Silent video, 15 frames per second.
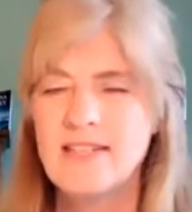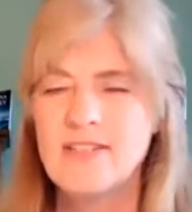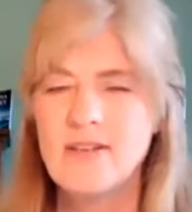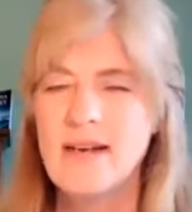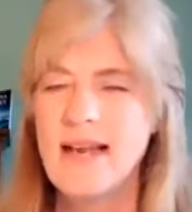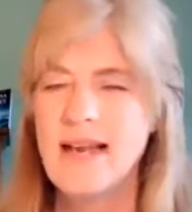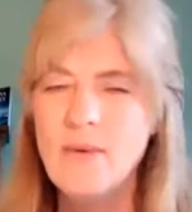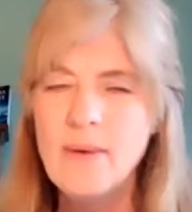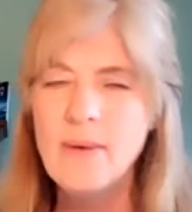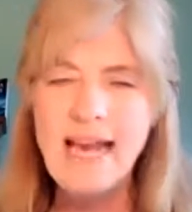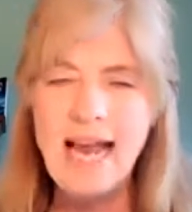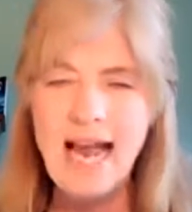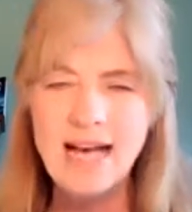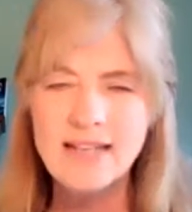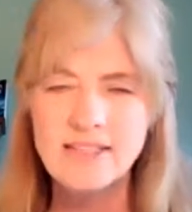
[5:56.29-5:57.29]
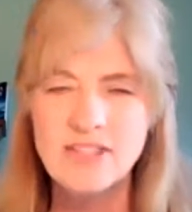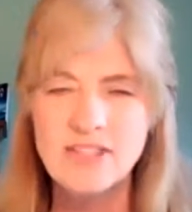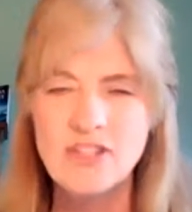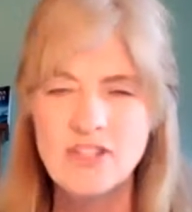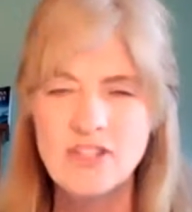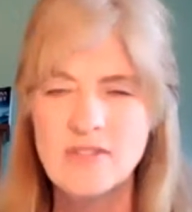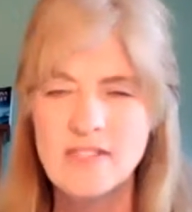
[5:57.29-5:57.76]
So now he has to
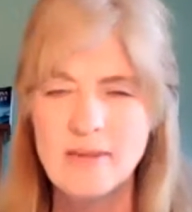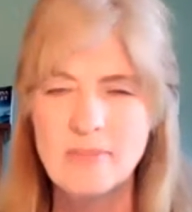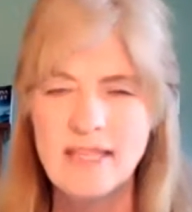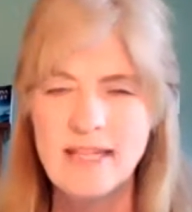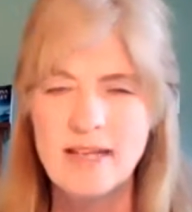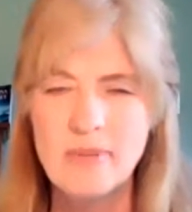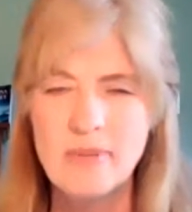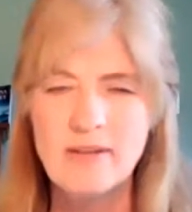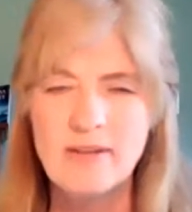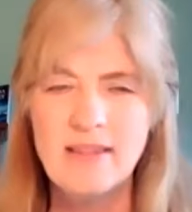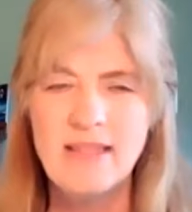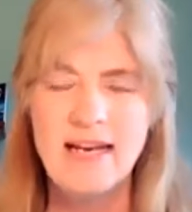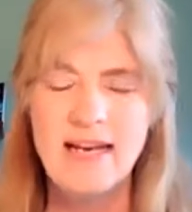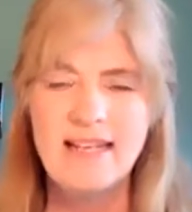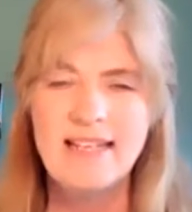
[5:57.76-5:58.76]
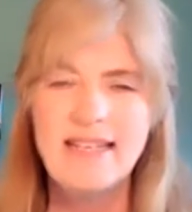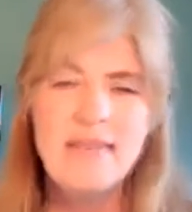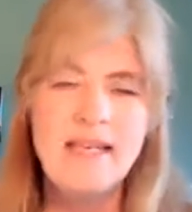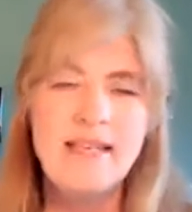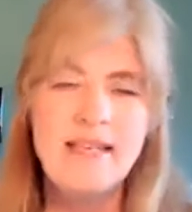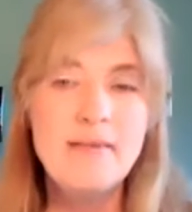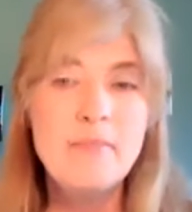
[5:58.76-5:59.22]
do something about that.
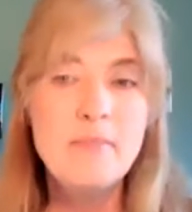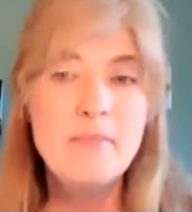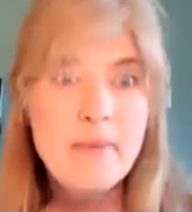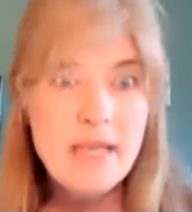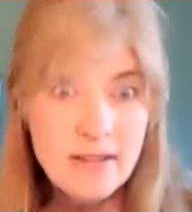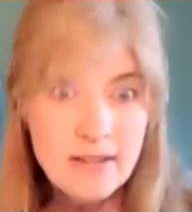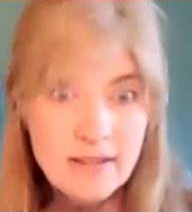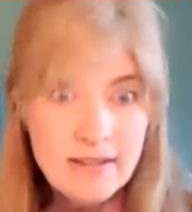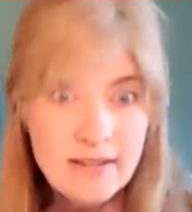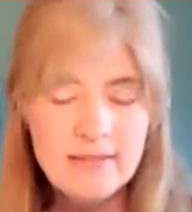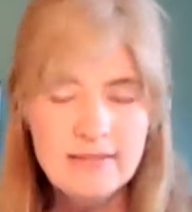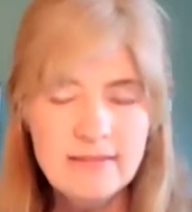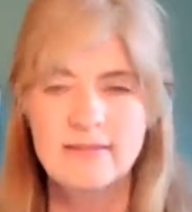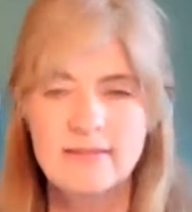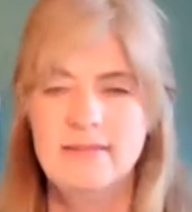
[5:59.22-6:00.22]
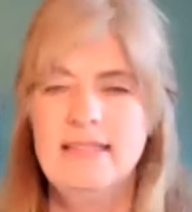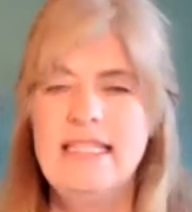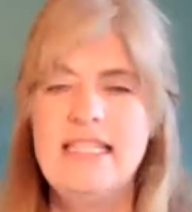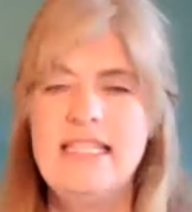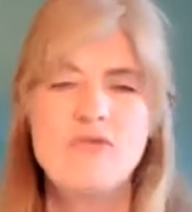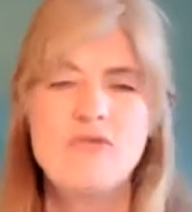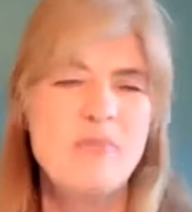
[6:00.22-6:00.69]
In the middle,
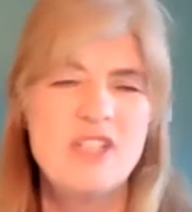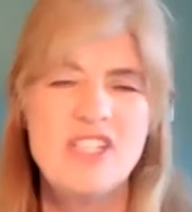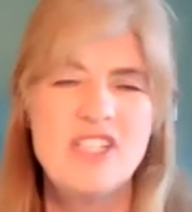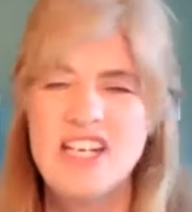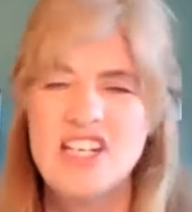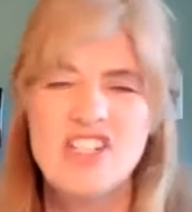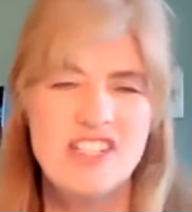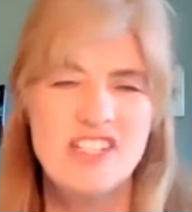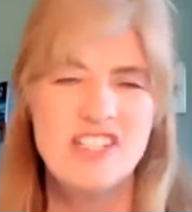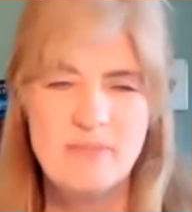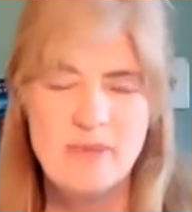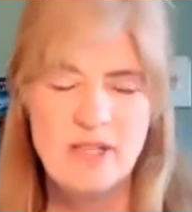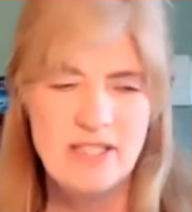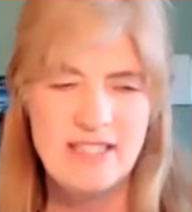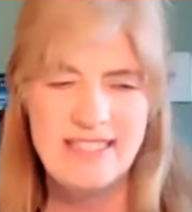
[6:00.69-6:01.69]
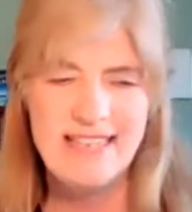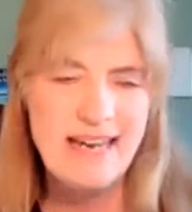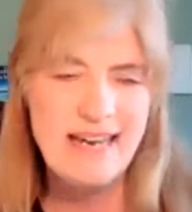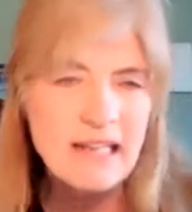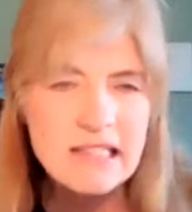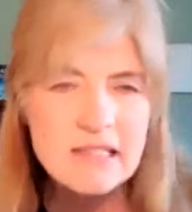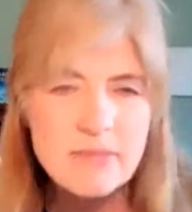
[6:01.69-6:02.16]
his reputation has been
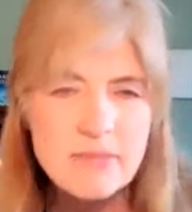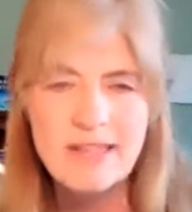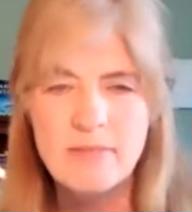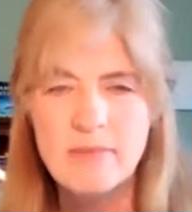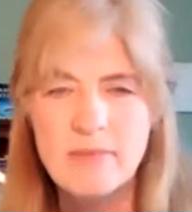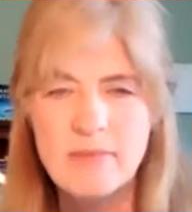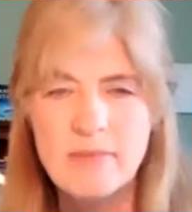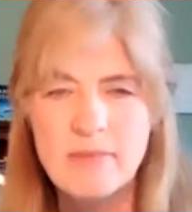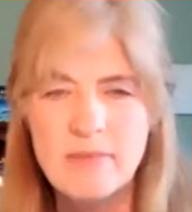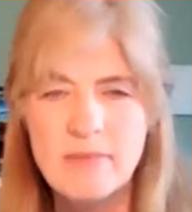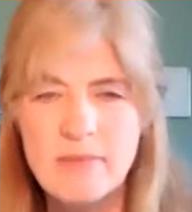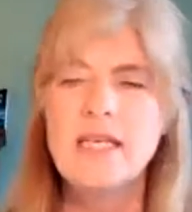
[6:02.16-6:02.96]
tanked by the media.